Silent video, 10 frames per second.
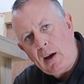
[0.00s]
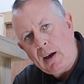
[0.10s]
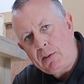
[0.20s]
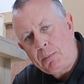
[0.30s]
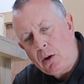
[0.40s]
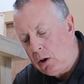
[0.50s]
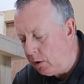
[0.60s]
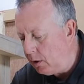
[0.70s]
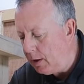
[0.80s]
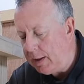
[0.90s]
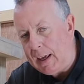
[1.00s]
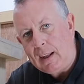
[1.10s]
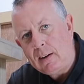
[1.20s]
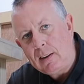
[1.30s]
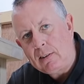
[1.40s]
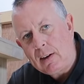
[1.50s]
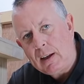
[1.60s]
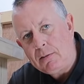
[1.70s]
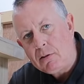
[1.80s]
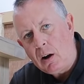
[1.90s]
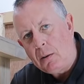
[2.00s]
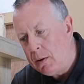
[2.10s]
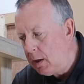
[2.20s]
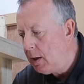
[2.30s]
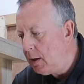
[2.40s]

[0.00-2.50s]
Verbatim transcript: I have to put on the end of this lever arm